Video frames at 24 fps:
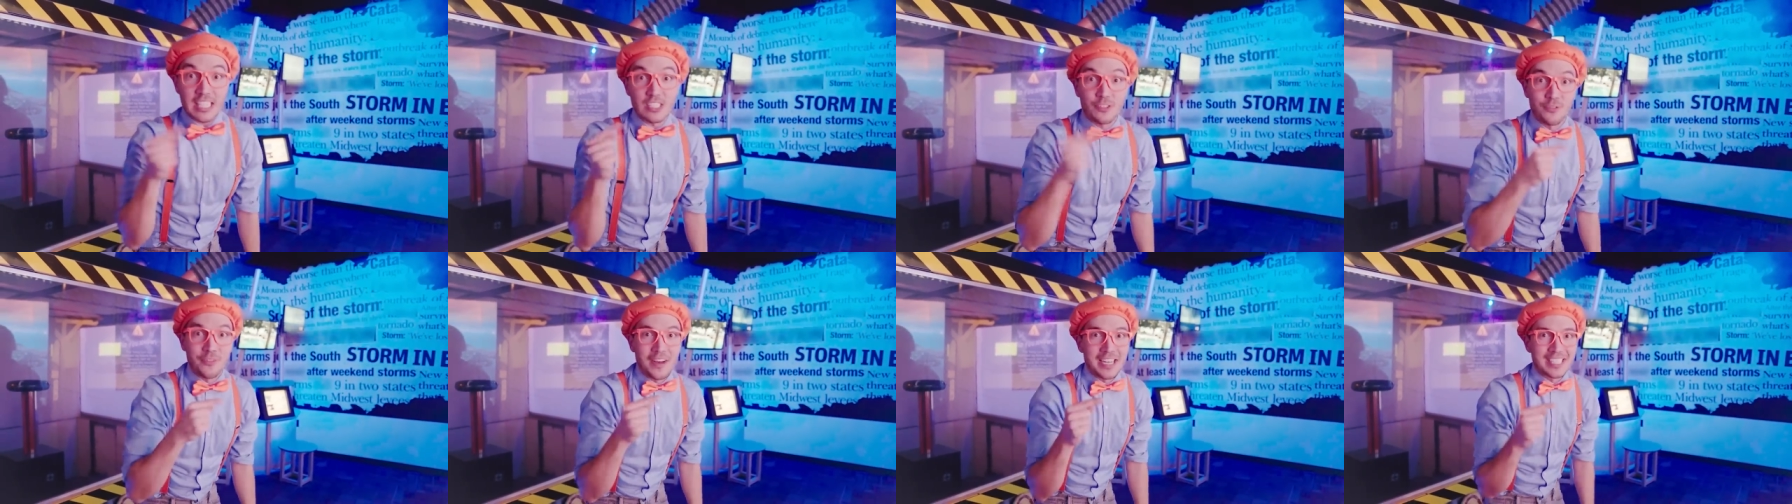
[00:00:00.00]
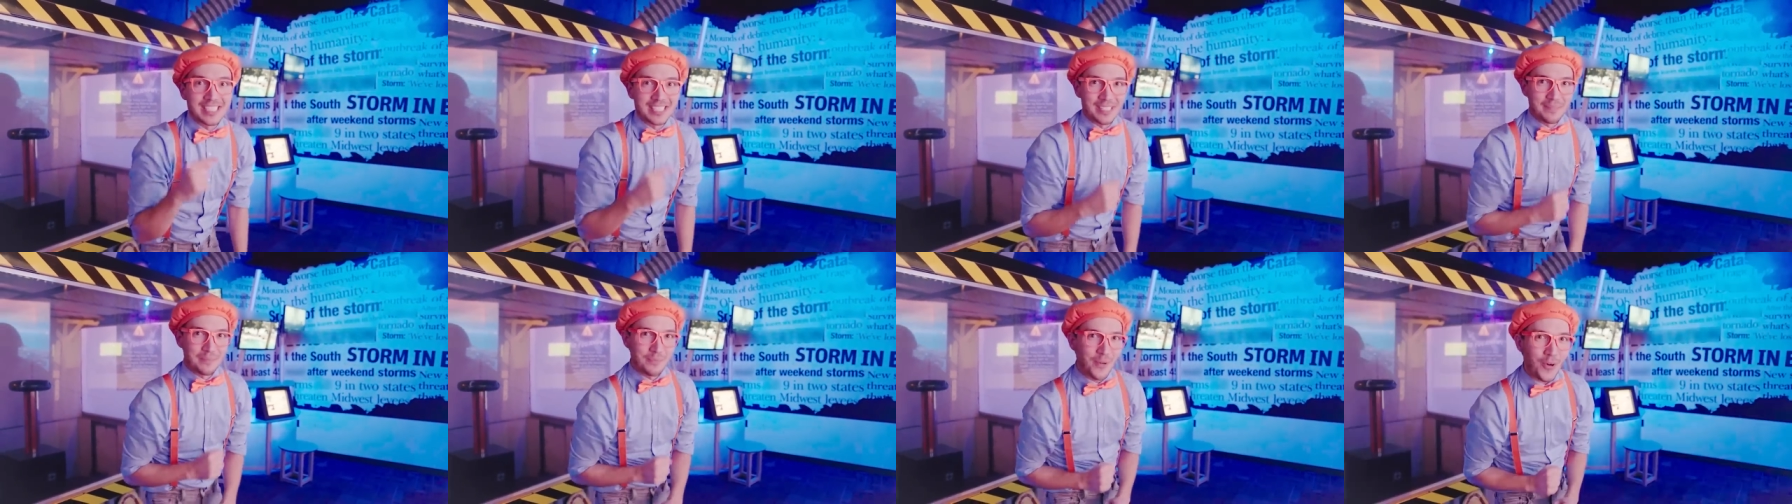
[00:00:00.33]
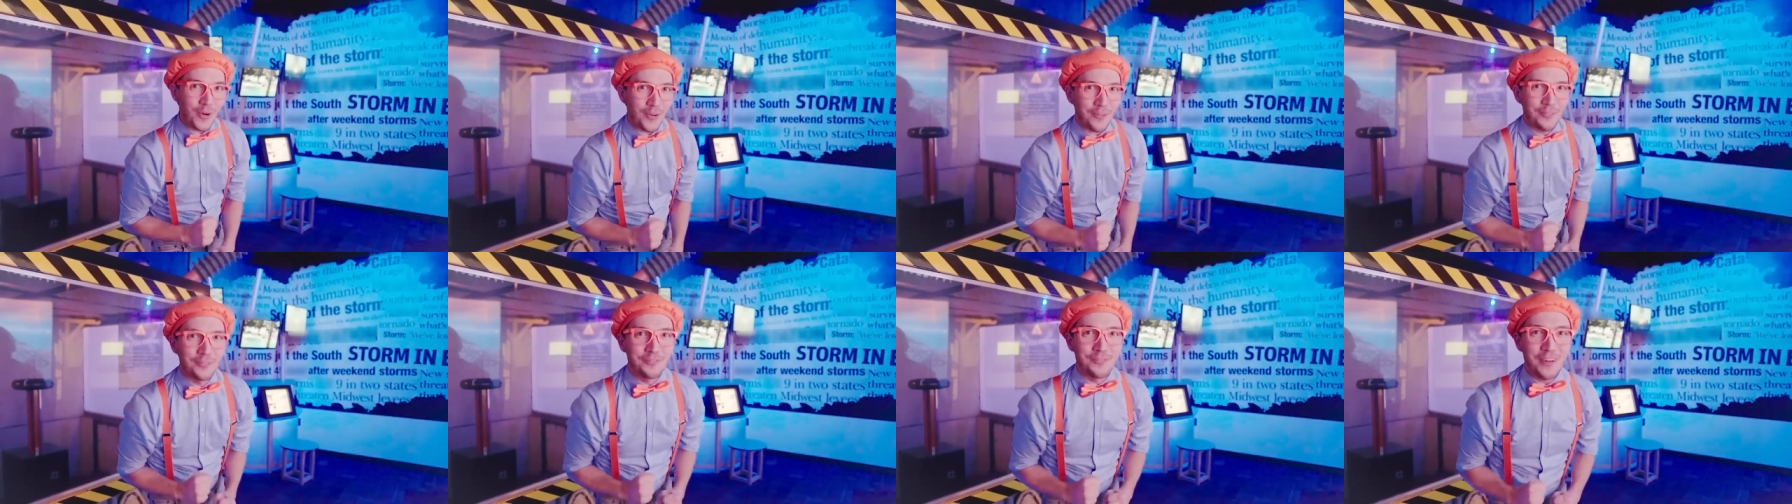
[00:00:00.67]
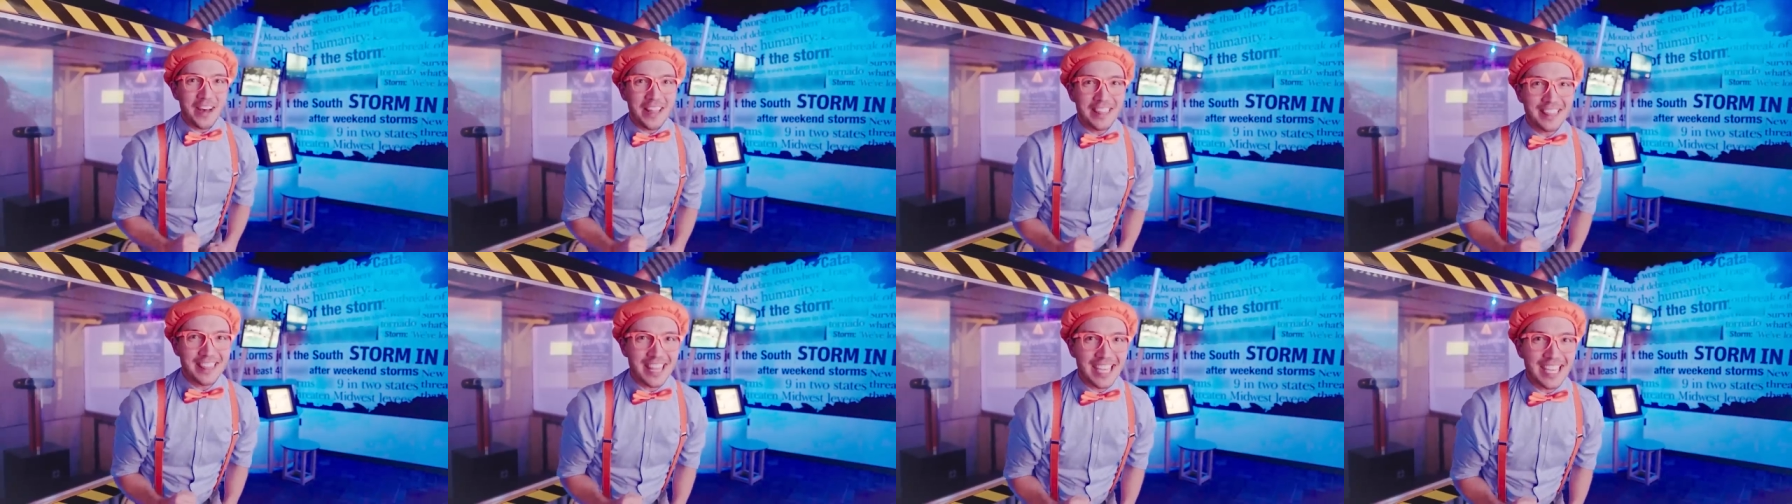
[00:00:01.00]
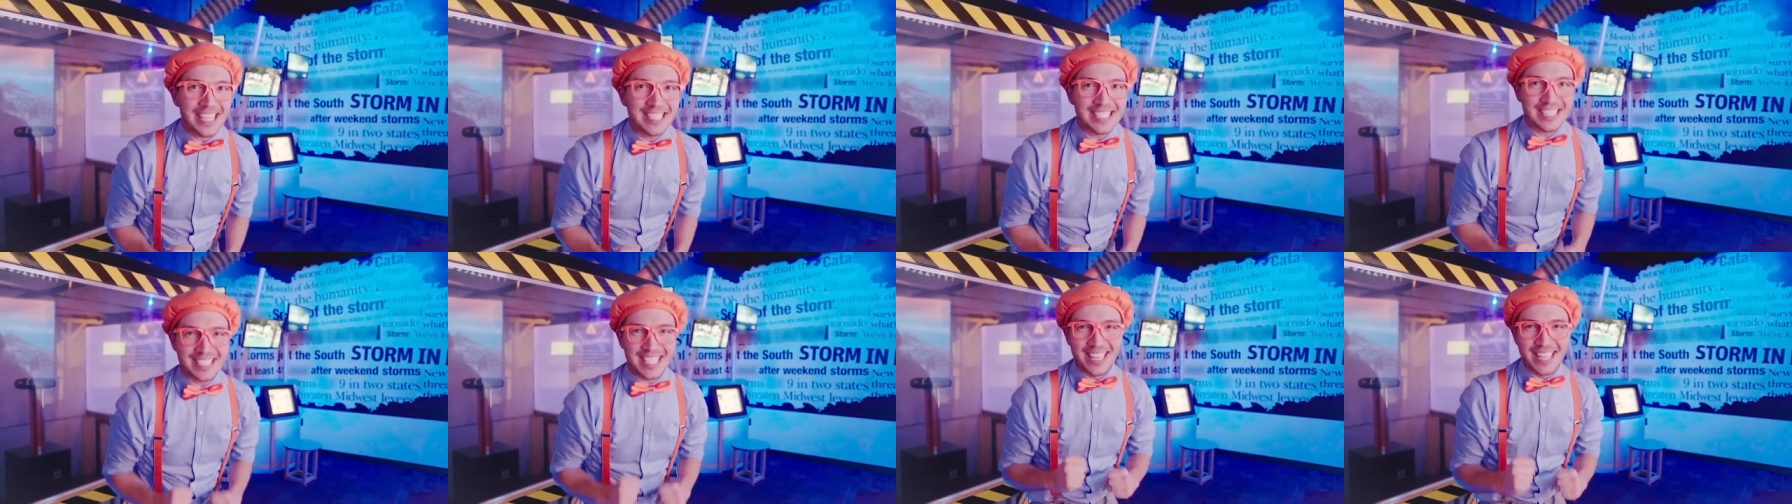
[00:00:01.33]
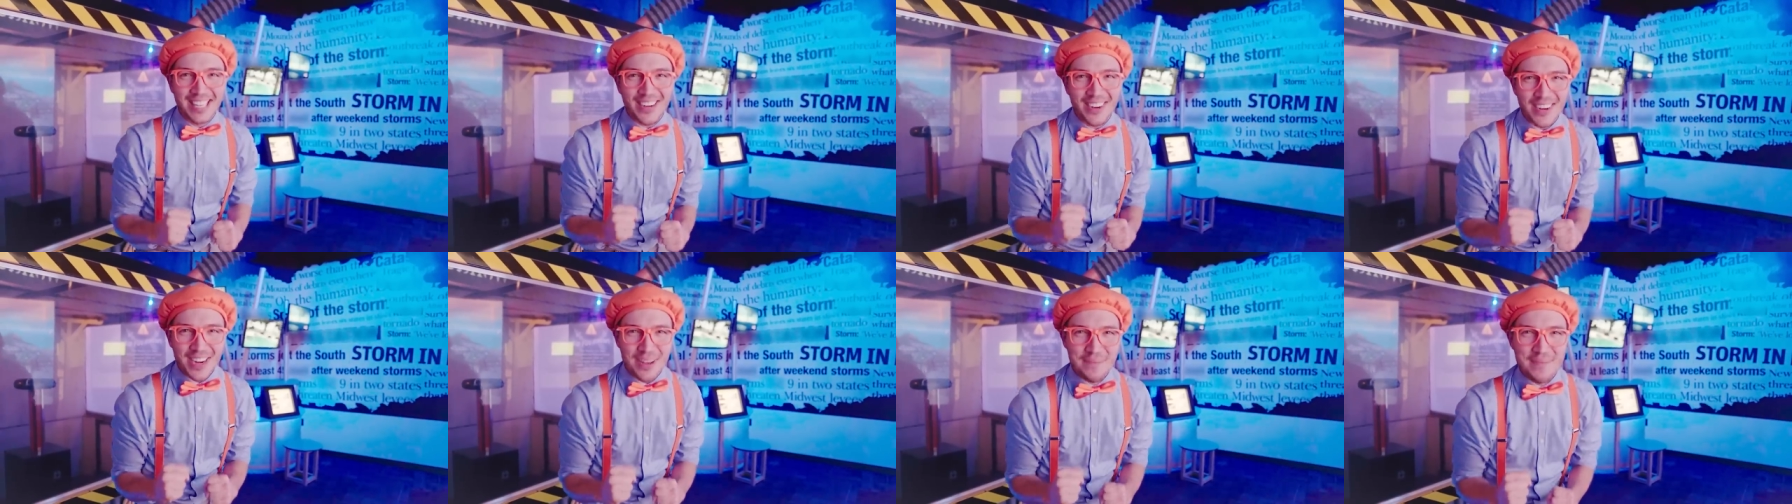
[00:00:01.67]
Let's find some more fun things
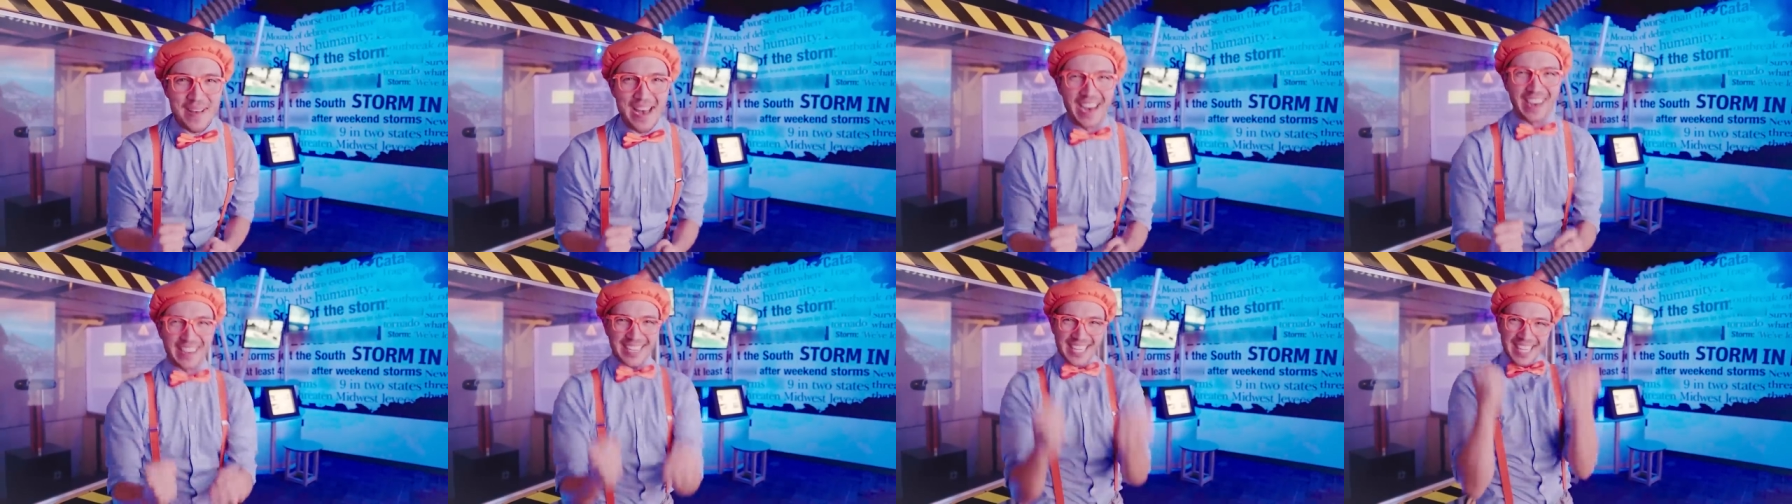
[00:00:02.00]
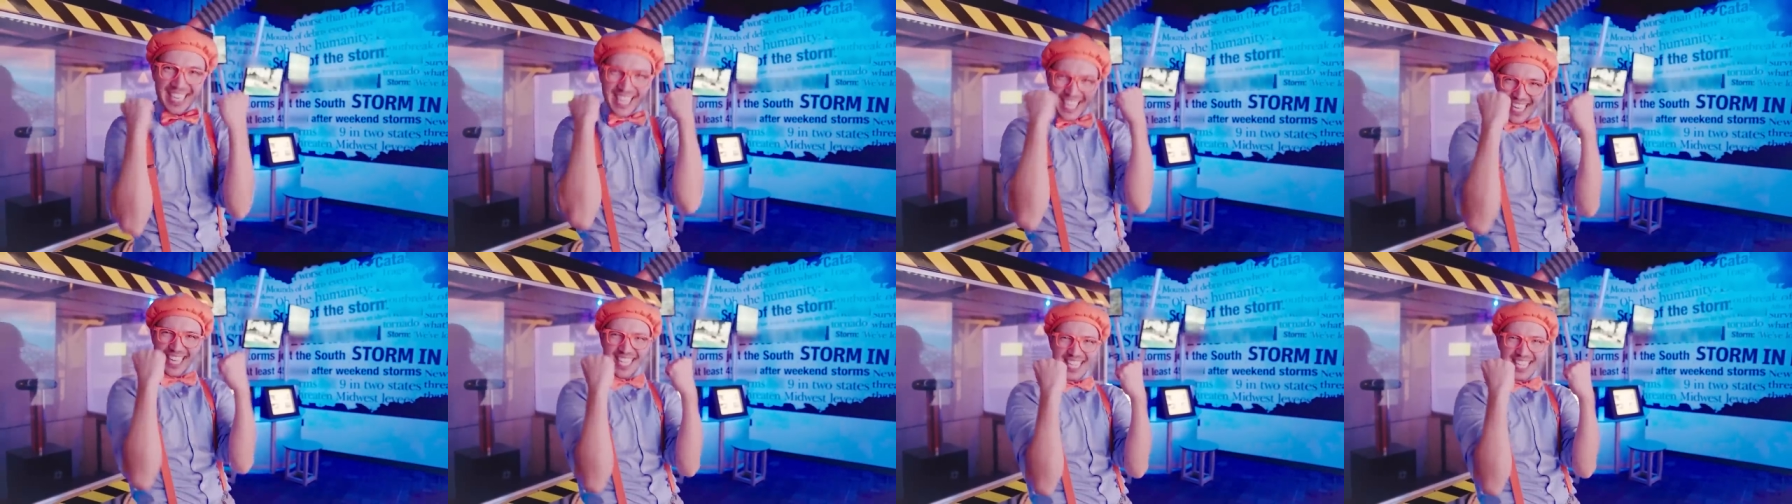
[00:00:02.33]
to learn about.